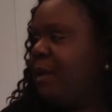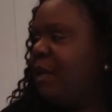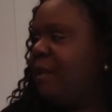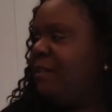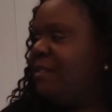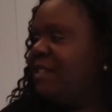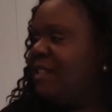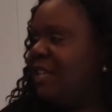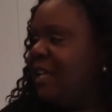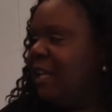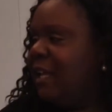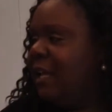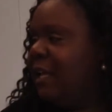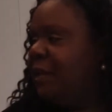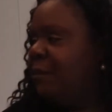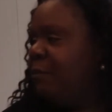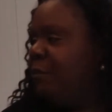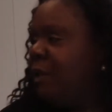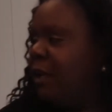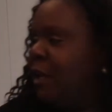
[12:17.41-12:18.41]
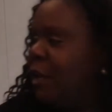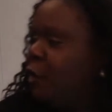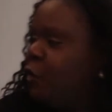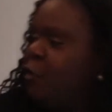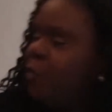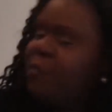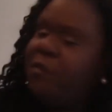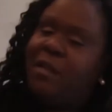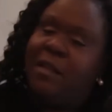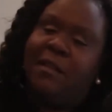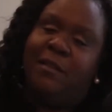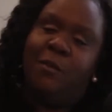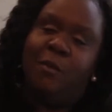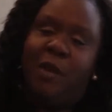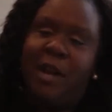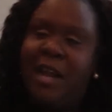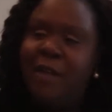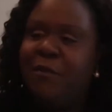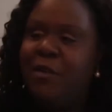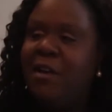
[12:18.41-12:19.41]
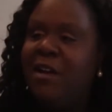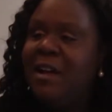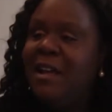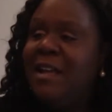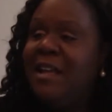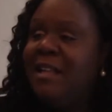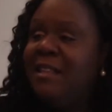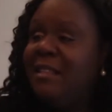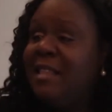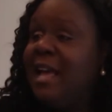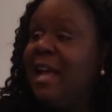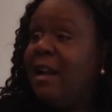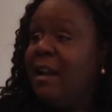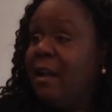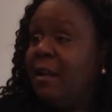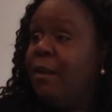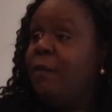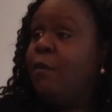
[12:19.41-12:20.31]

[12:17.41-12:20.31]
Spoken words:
in singing and being in groups and whatever that